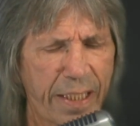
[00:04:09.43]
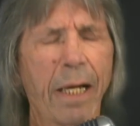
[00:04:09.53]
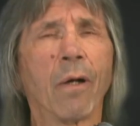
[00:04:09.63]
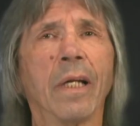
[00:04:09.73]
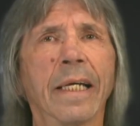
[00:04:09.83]

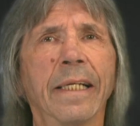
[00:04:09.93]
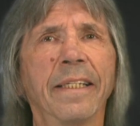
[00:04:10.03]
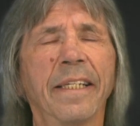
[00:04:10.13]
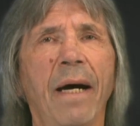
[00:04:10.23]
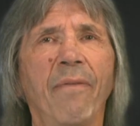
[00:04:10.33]
Carolina and
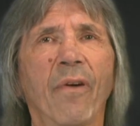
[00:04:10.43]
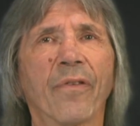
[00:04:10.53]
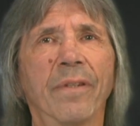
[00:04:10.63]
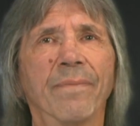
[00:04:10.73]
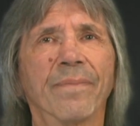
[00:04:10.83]
the
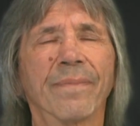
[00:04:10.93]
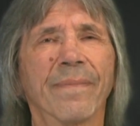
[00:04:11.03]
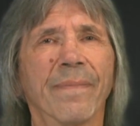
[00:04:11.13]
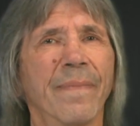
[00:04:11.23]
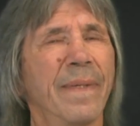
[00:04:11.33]
Devils.
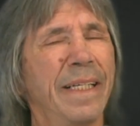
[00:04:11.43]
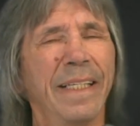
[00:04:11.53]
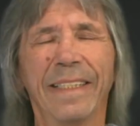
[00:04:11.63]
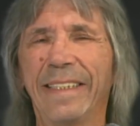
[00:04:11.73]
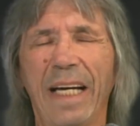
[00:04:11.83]

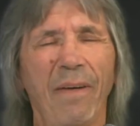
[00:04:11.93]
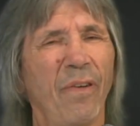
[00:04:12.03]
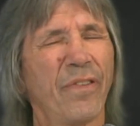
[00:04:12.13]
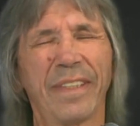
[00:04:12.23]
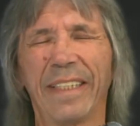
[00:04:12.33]

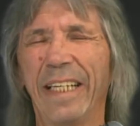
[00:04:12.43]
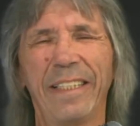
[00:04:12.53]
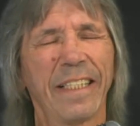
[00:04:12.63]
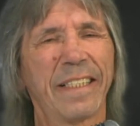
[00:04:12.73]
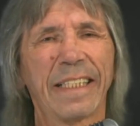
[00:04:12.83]
Devils, you
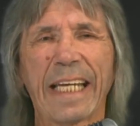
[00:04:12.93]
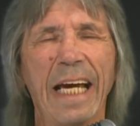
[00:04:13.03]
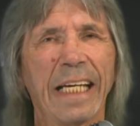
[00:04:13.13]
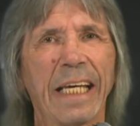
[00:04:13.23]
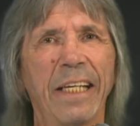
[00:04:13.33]
just
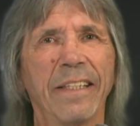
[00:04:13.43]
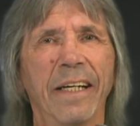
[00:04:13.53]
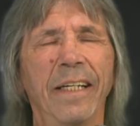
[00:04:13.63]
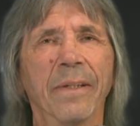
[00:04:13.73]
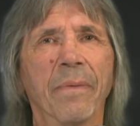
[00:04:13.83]
can't get it
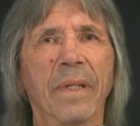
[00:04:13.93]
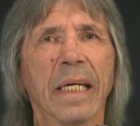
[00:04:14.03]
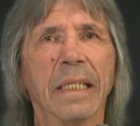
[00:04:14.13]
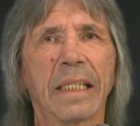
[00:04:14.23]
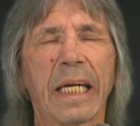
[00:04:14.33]
done.
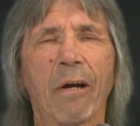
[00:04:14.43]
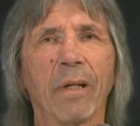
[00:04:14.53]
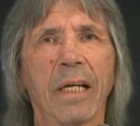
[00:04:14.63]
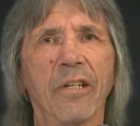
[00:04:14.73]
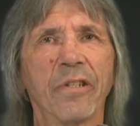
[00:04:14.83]

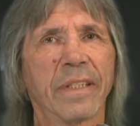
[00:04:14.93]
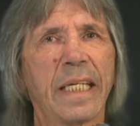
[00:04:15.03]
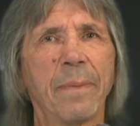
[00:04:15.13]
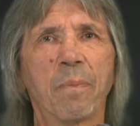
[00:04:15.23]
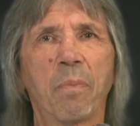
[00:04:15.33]
Carolina just
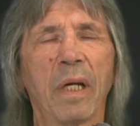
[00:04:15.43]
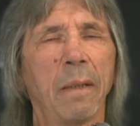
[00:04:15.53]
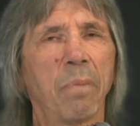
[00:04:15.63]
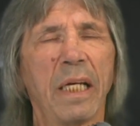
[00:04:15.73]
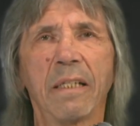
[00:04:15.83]
keeps
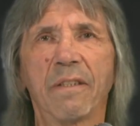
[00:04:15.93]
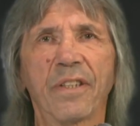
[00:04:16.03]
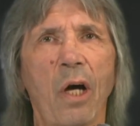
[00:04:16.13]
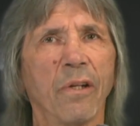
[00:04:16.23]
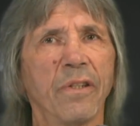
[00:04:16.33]
playing
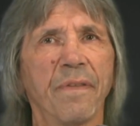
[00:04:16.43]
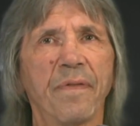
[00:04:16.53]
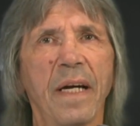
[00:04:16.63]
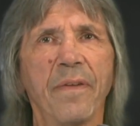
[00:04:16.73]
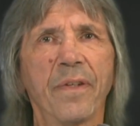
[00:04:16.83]
solid
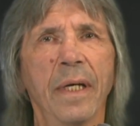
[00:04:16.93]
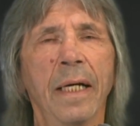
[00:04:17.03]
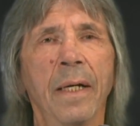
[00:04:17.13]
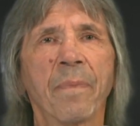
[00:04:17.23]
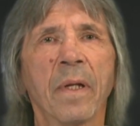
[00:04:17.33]
defense.
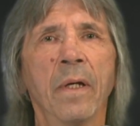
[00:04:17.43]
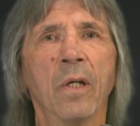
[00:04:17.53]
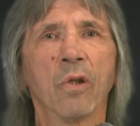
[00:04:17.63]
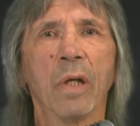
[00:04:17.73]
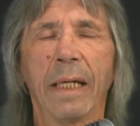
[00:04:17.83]

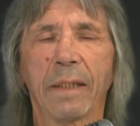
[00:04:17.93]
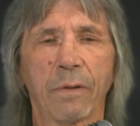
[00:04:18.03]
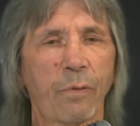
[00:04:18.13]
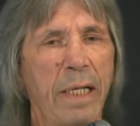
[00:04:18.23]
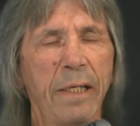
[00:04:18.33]

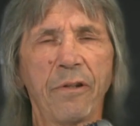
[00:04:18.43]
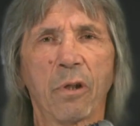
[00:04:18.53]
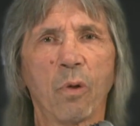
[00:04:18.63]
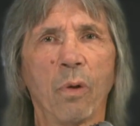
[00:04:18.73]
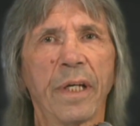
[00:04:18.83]
Granted,
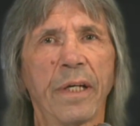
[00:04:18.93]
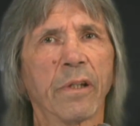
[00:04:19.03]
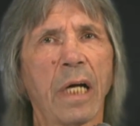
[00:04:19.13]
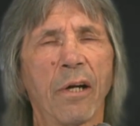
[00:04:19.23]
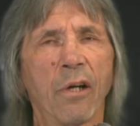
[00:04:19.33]
their goaltender
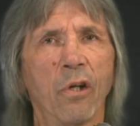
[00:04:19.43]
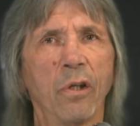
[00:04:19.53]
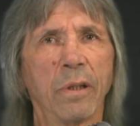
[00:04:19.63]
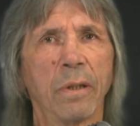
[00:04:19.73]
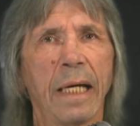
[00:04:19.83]
got hurt.